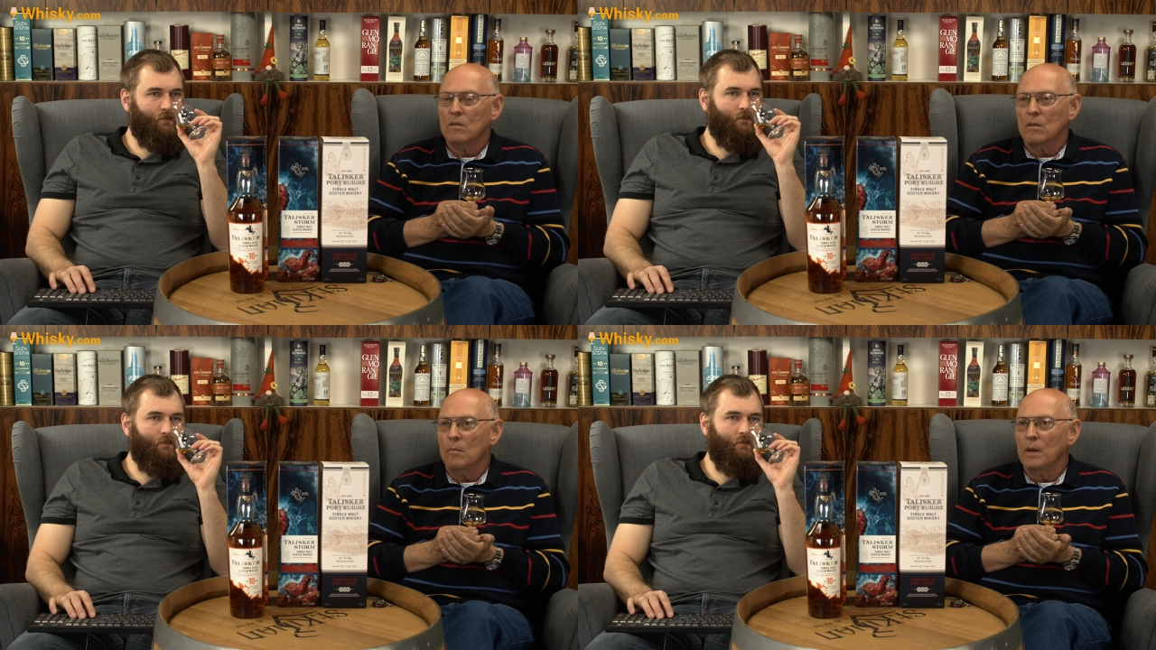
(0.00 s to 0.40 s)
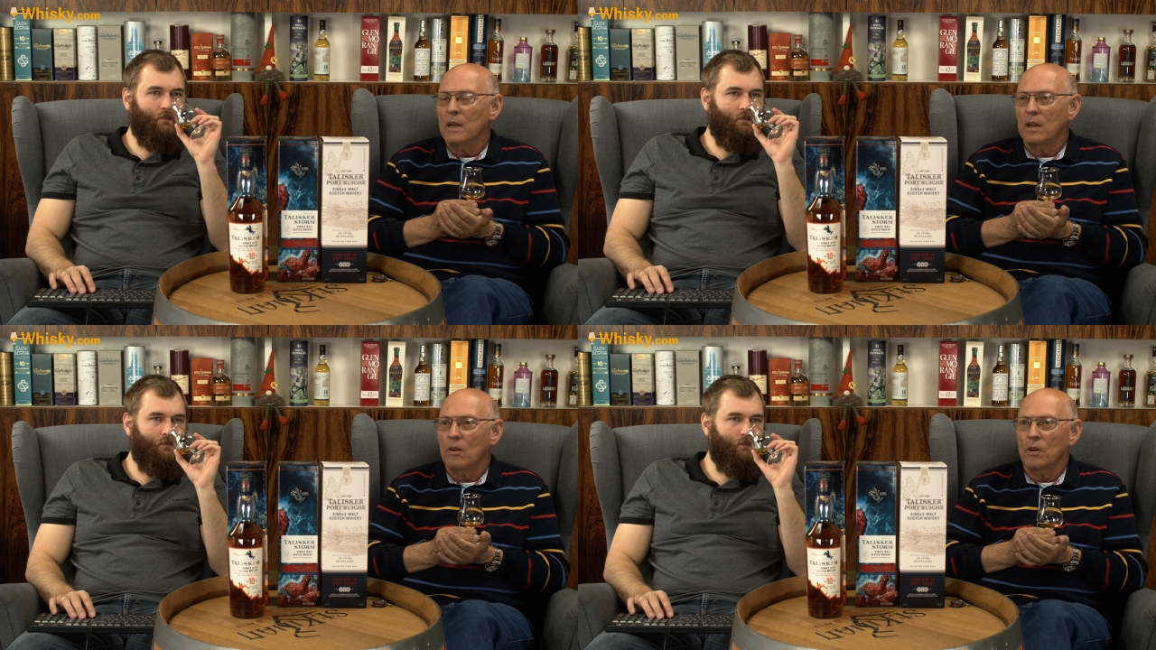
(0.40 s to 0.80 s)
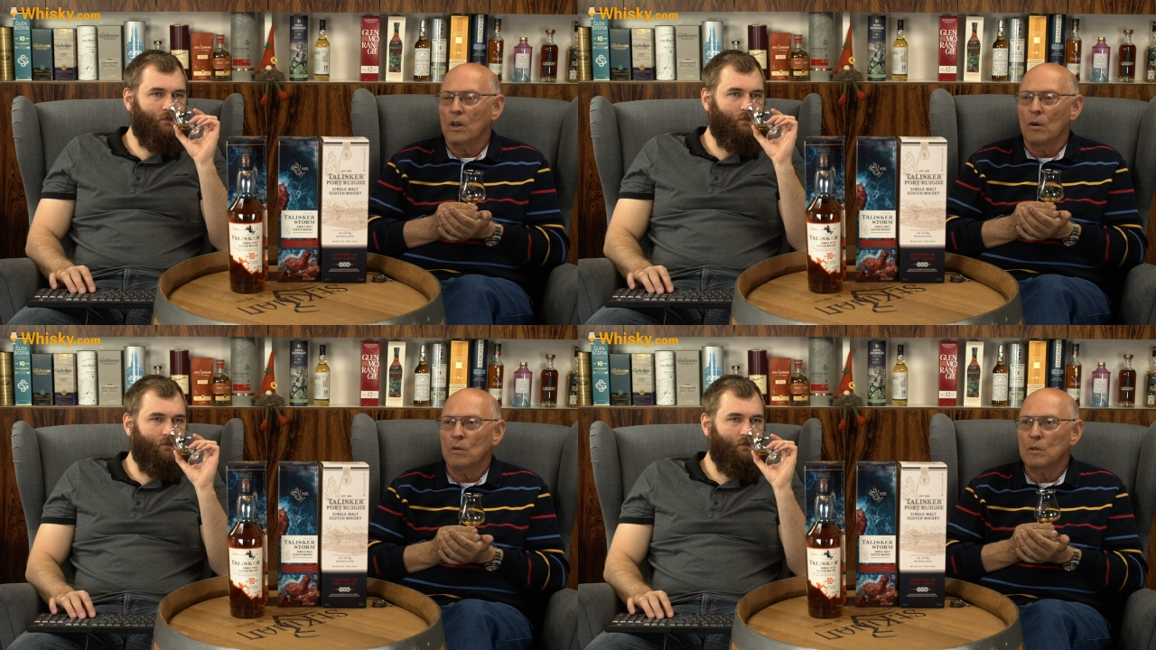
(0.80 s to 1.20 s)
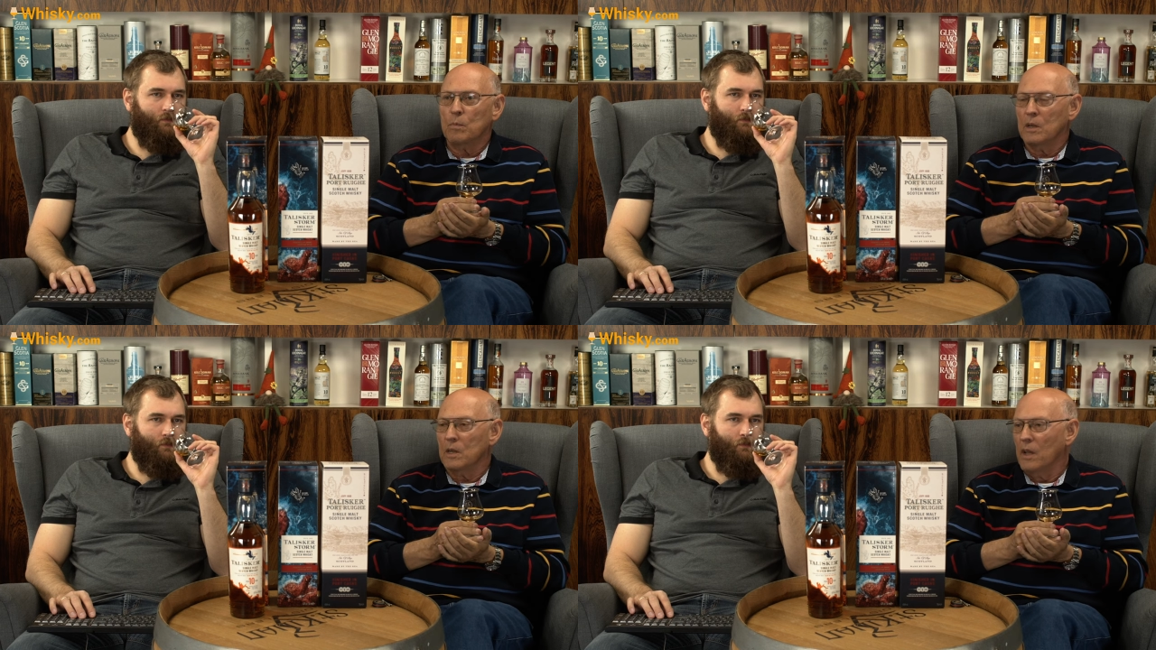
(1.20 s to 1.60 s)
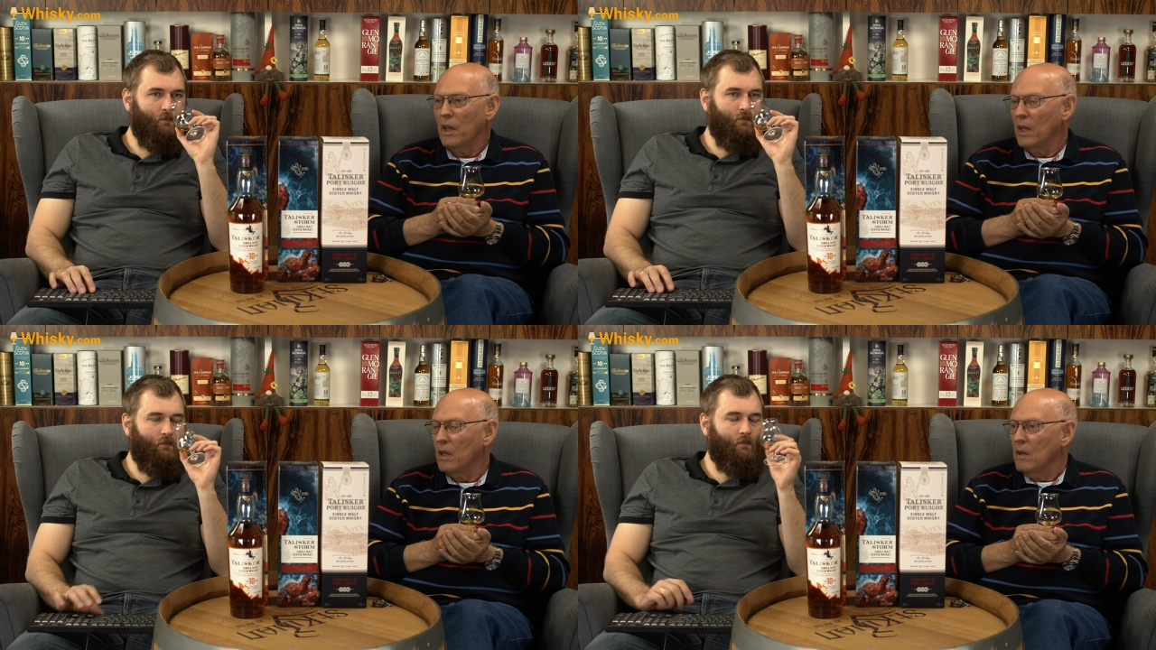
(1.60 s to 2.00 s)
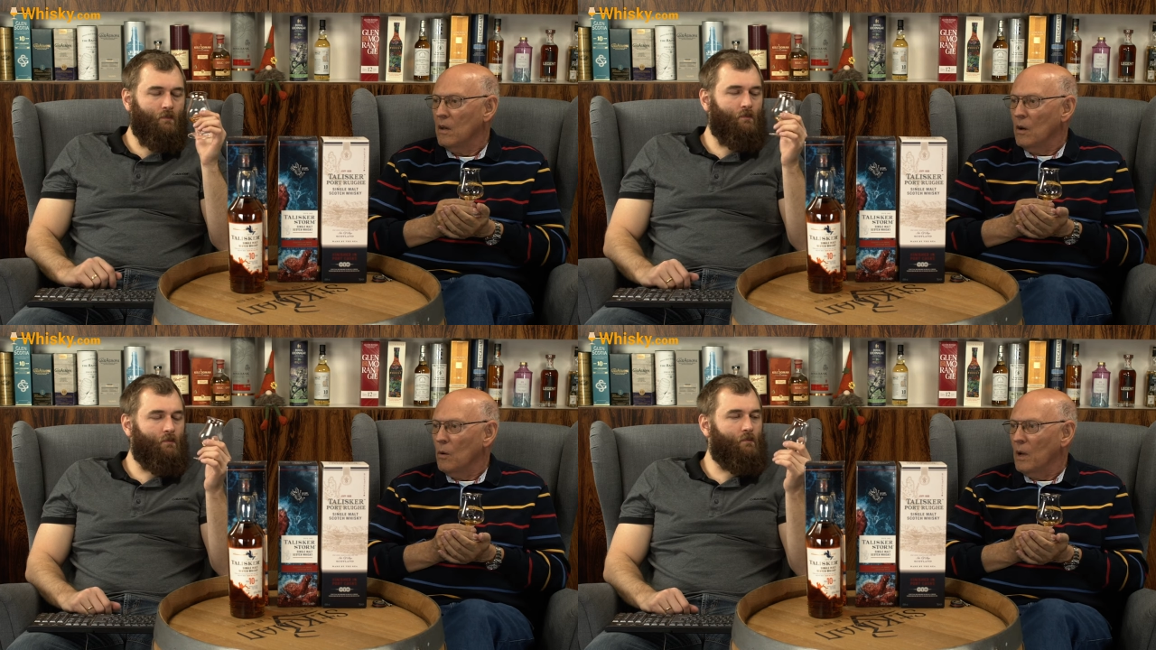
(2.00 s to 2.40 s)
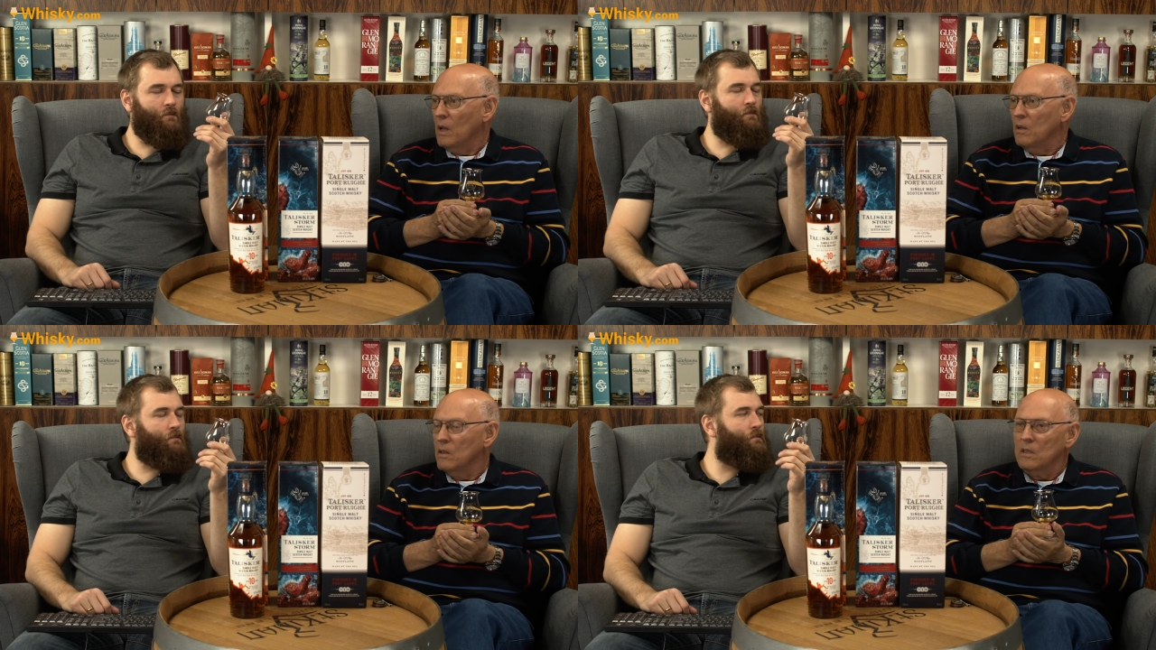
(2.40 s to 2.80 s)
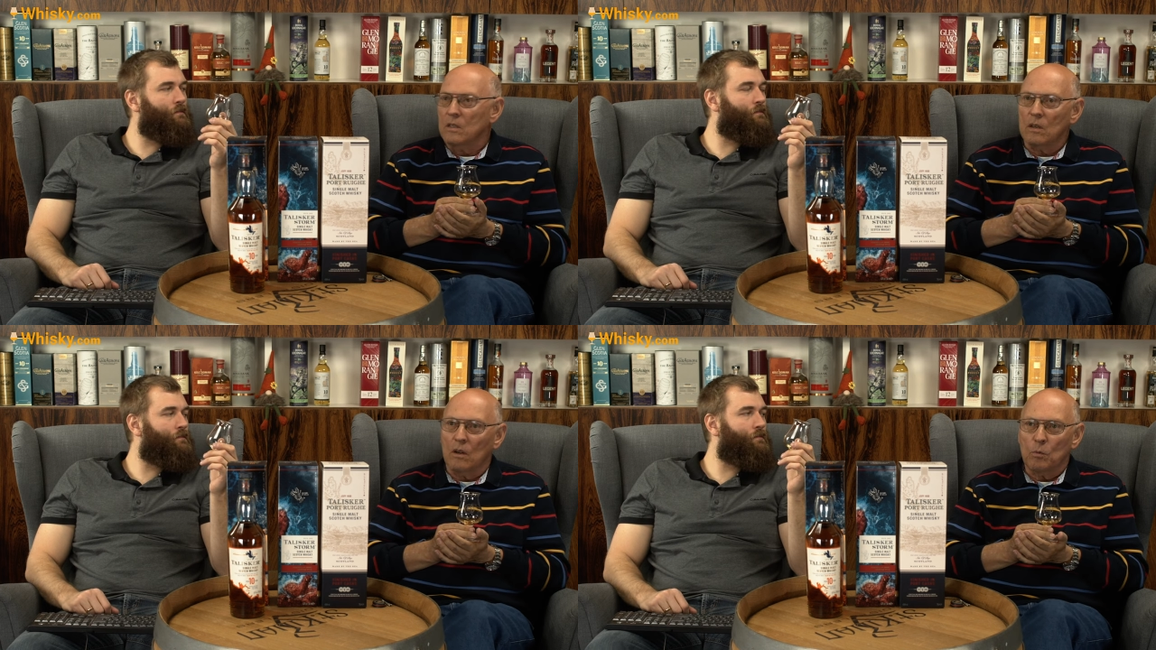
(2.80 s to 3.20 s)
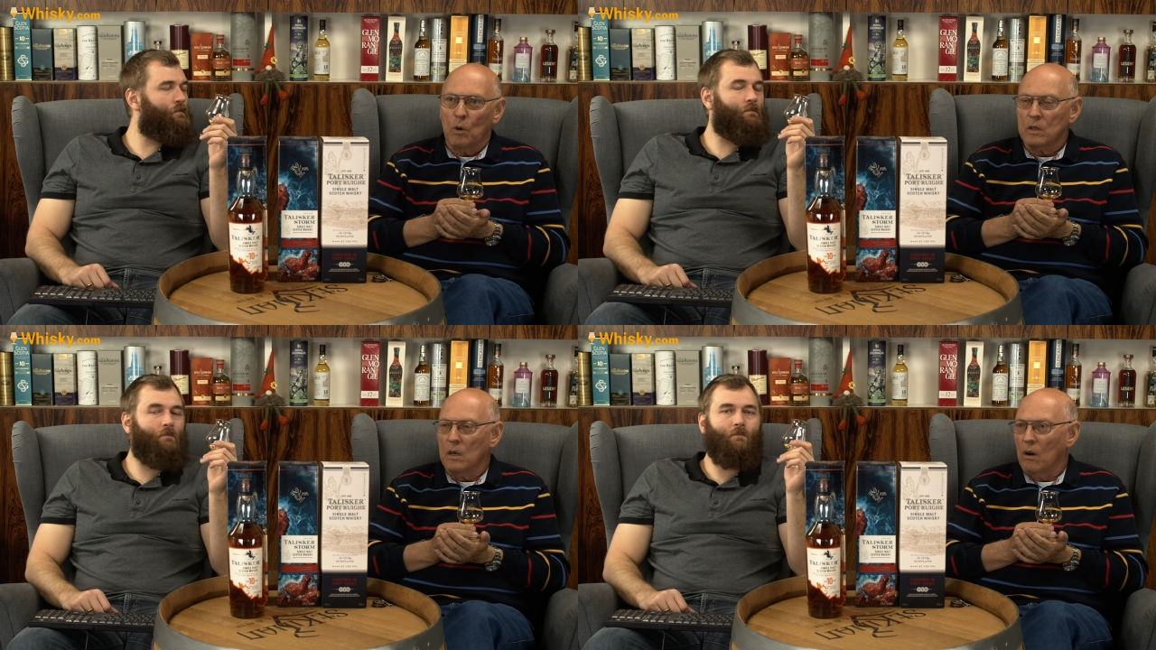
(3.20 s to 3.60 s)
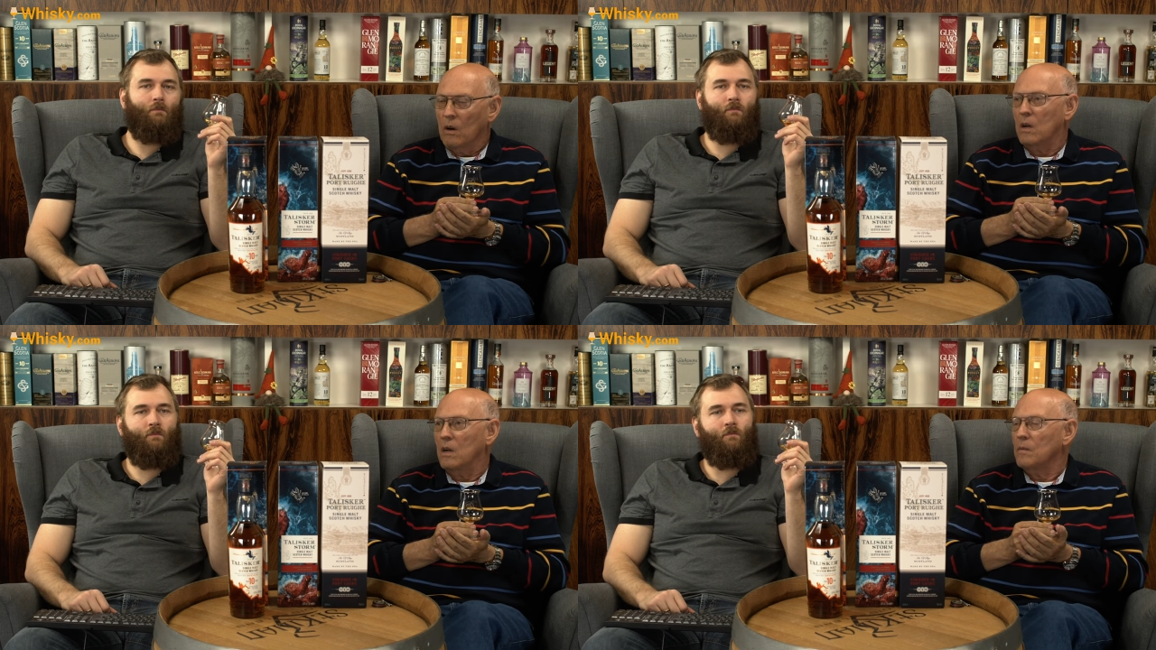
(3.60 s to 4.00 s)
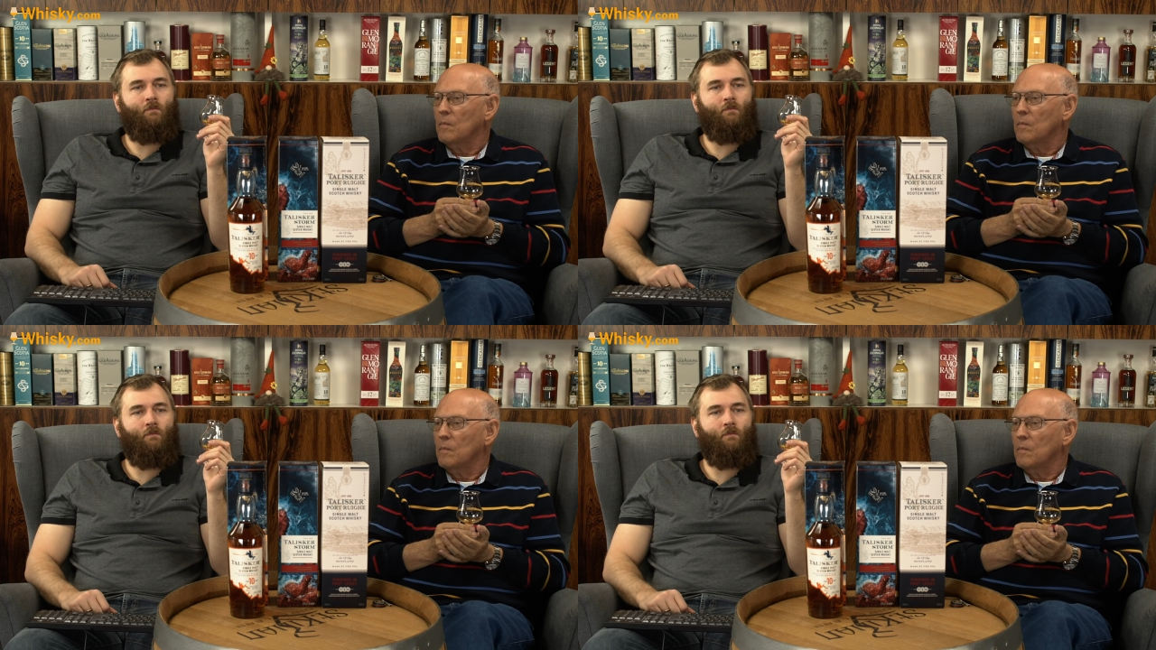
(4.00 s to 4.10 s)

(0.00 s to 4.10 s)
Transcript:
Speaker 1: completely on the coast, but in a well on a saltwater loch